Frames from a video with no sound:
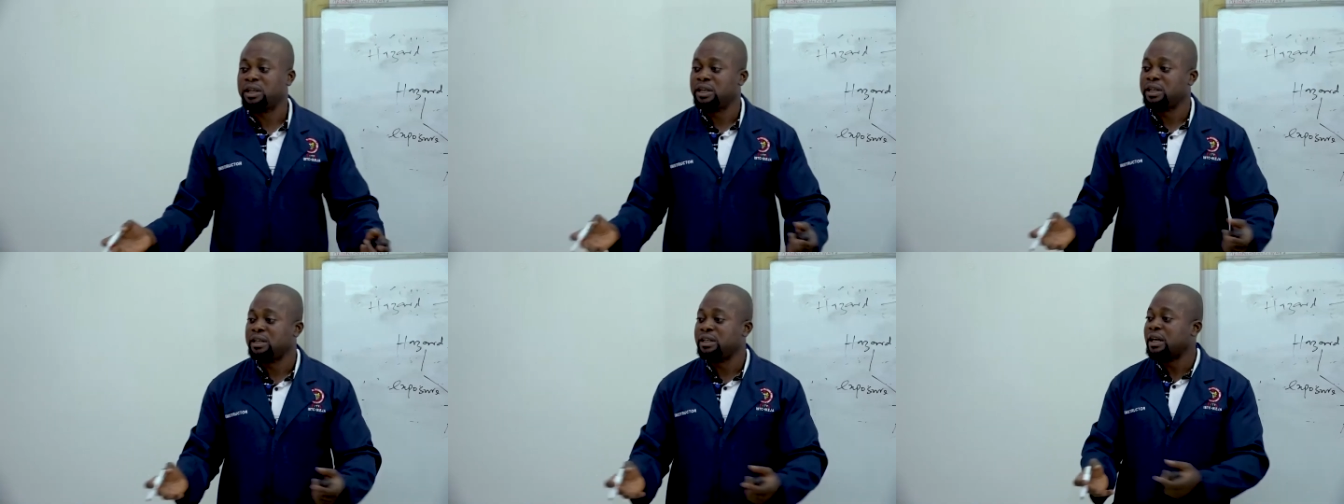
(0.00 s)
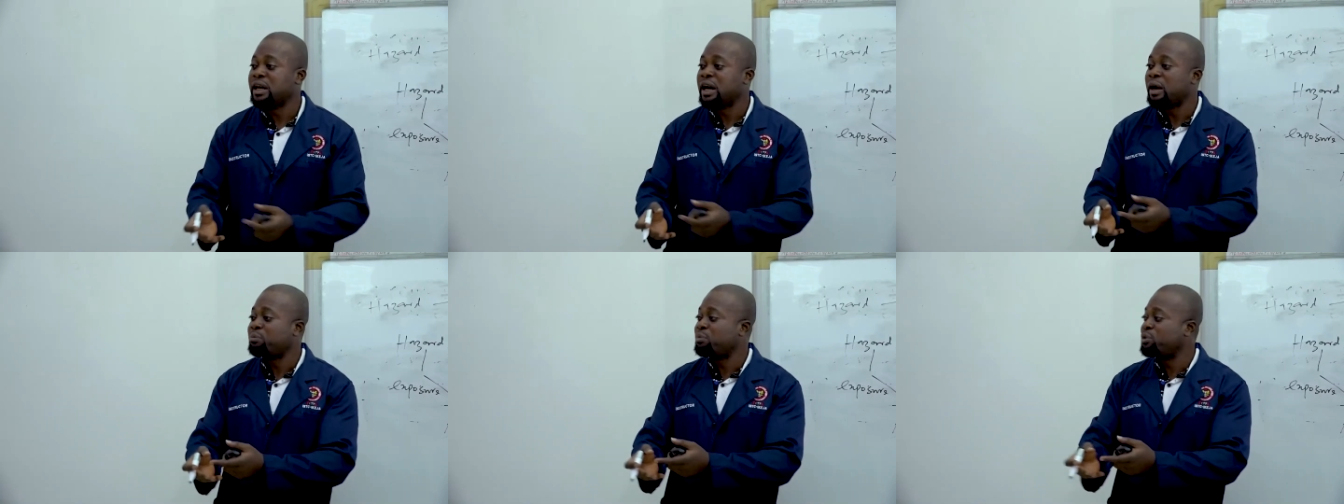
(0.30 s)
there
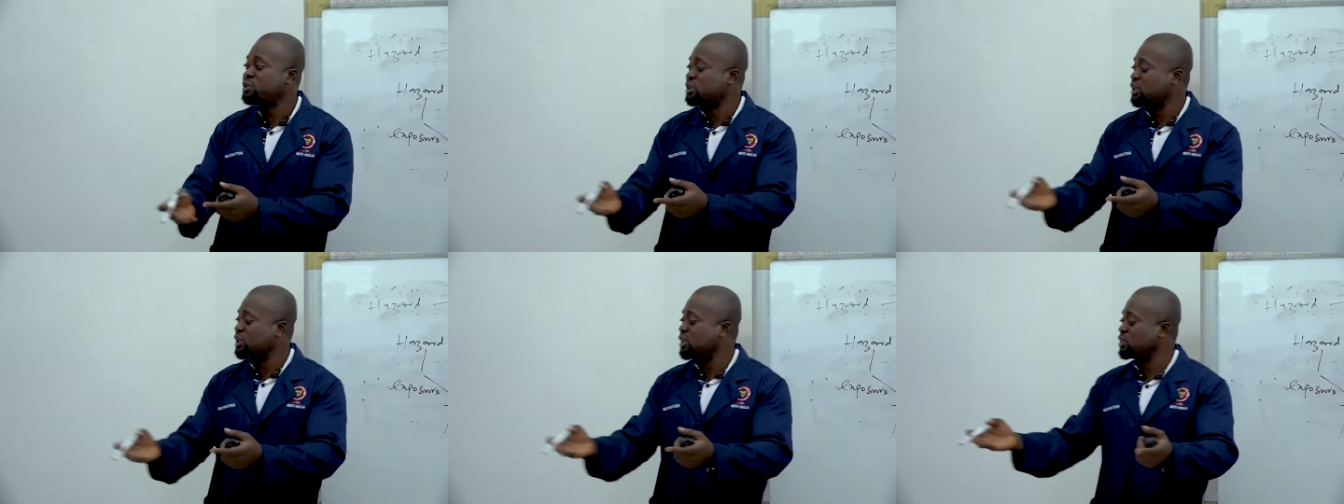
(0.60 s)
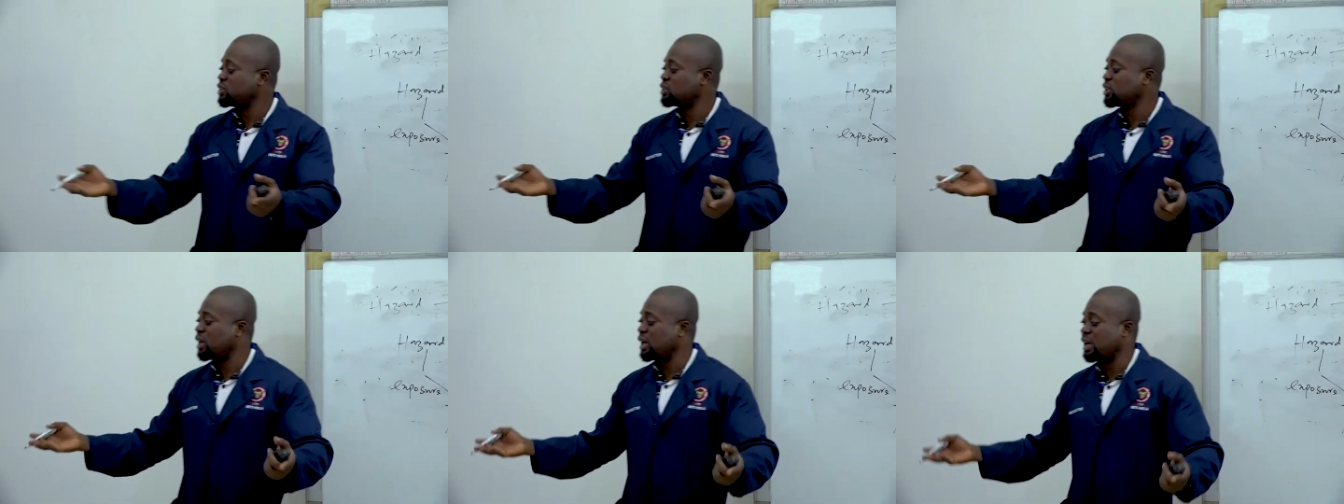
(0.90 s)
are
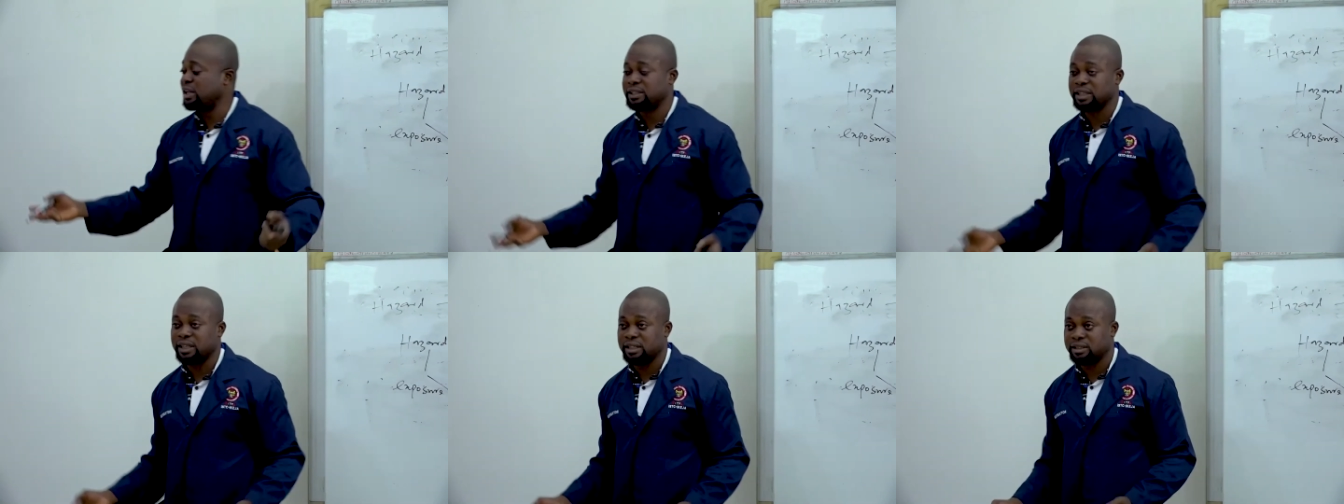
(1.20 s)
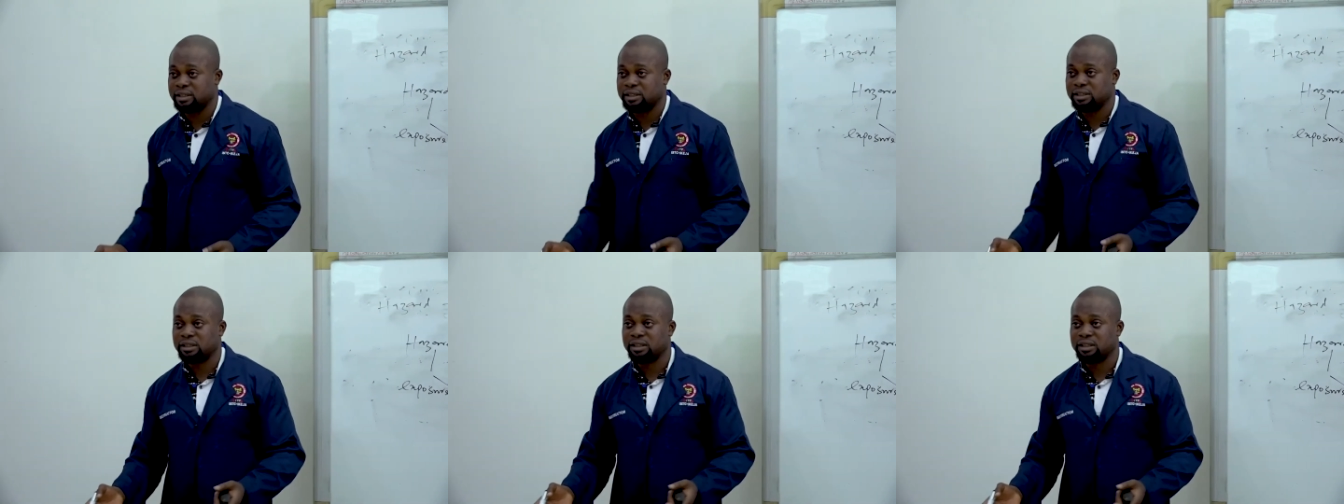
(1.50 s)
potential
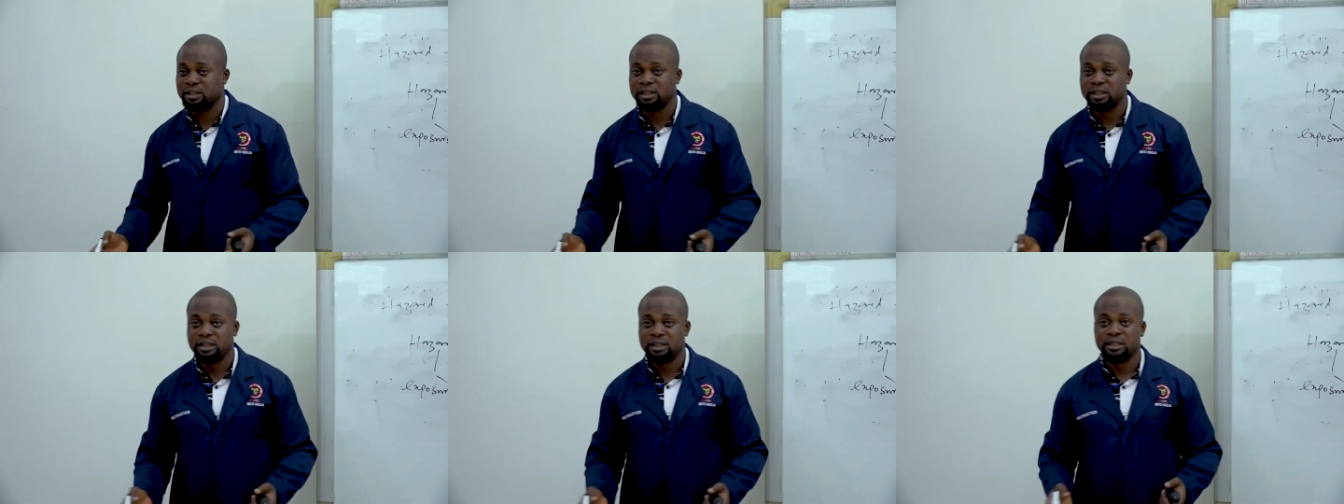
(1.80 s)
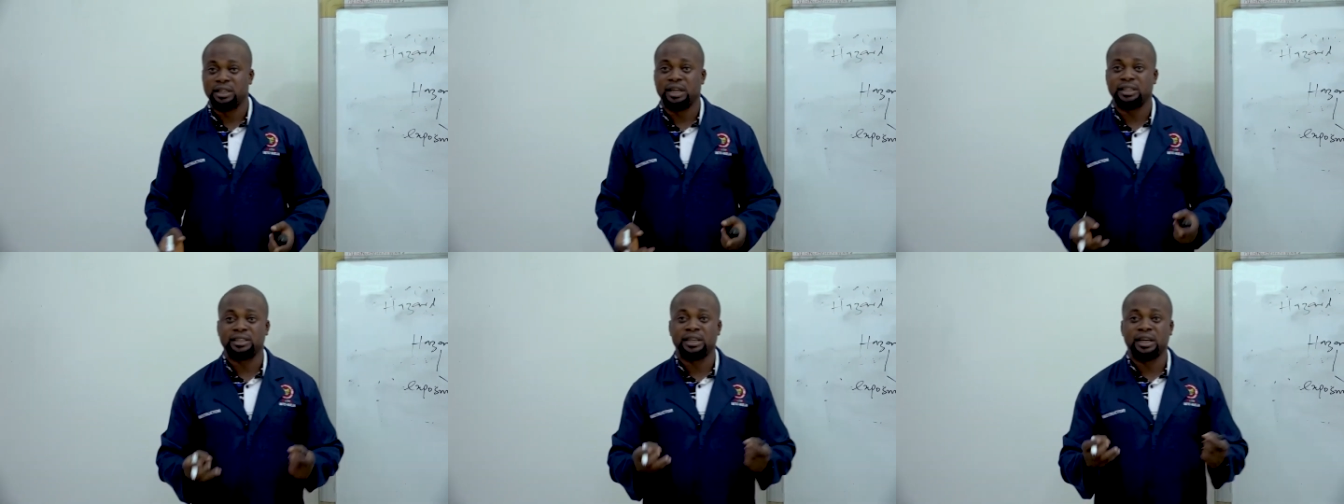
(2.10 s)
hazards
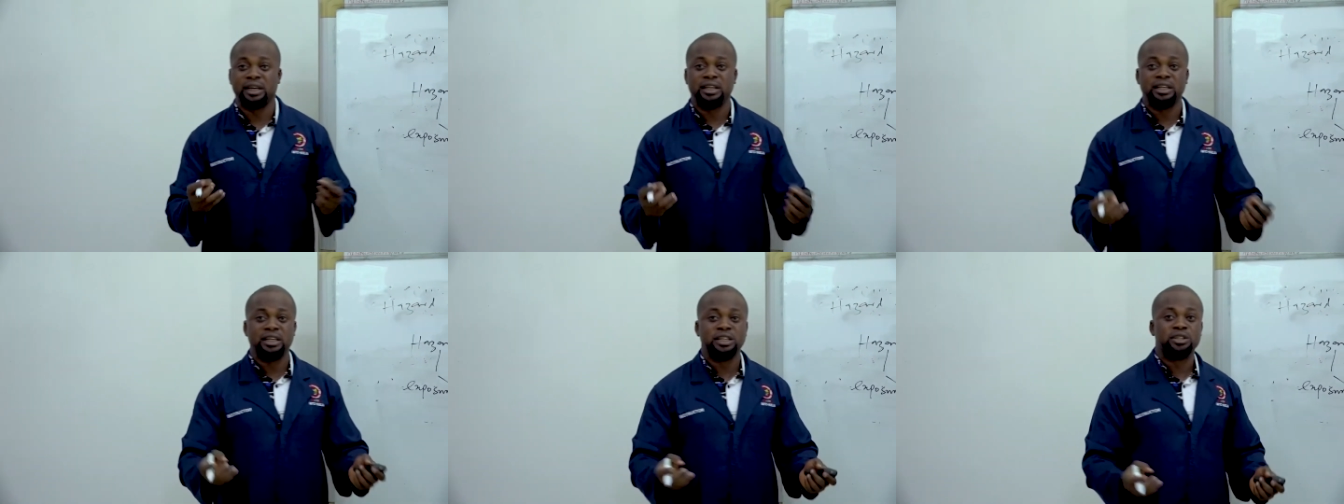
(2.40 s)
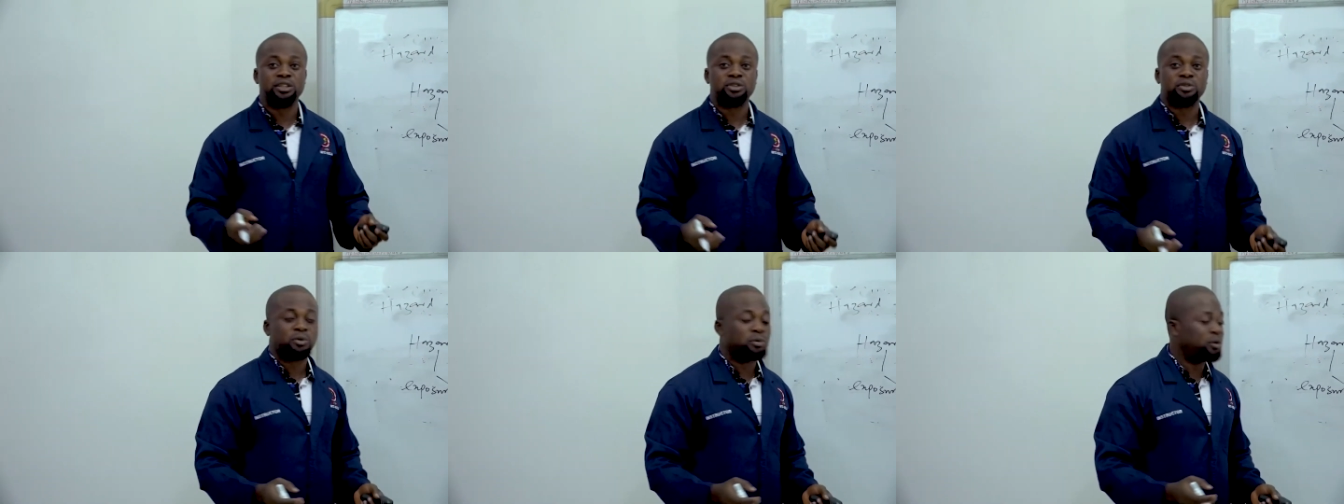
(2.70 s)
that can lead
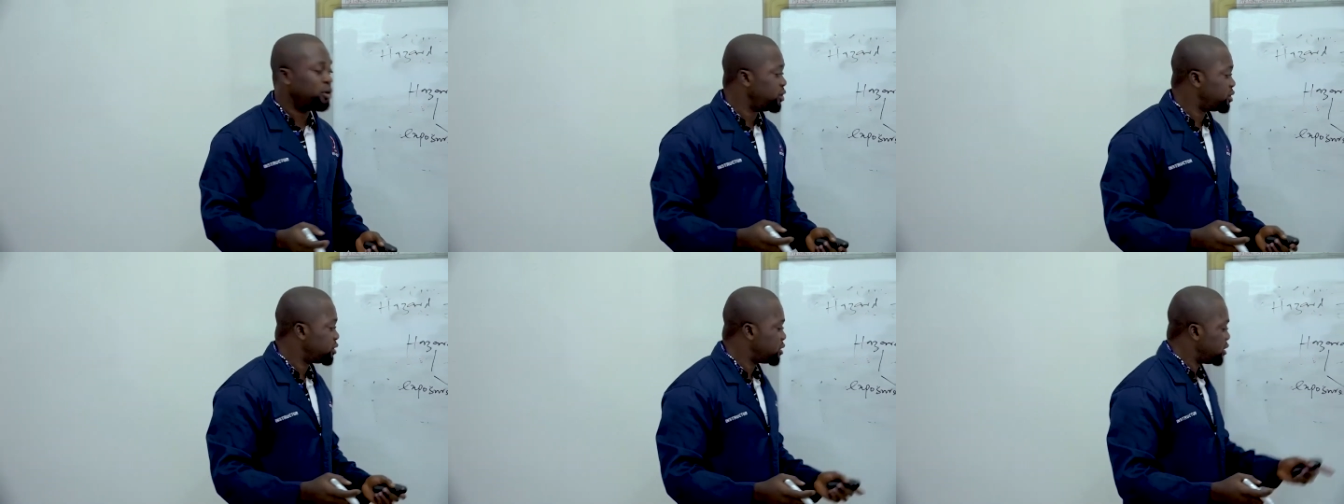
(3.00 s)
to what?